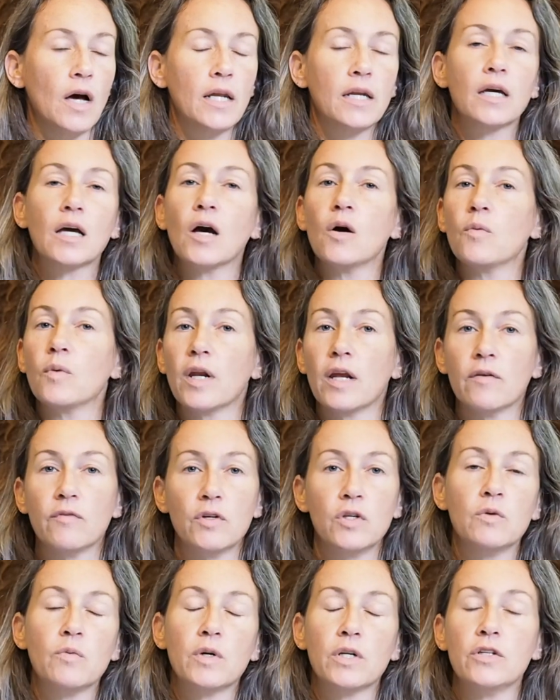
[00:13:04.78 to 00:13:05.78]
Hanukkah, whatever
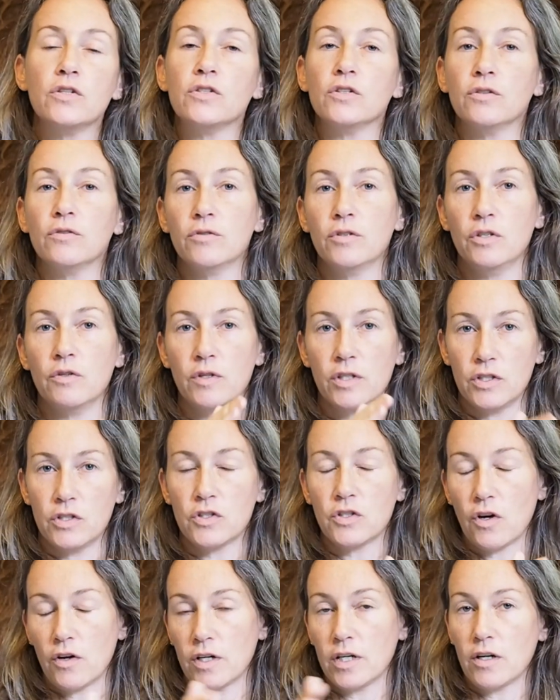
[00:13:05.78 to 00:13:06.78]
you want to do, you can
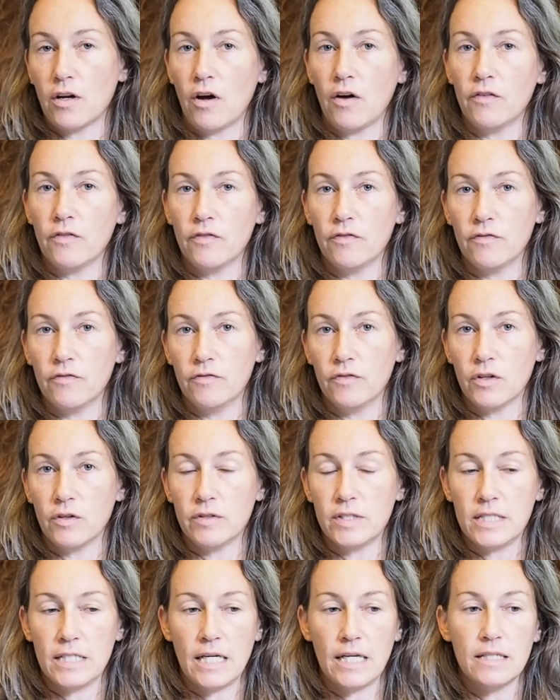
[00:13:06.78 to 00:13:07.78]
start it on
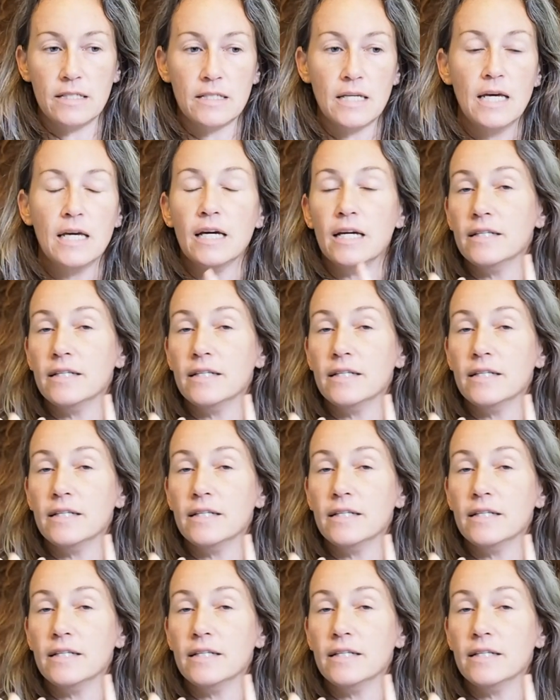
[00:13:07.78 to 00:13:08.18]
those days.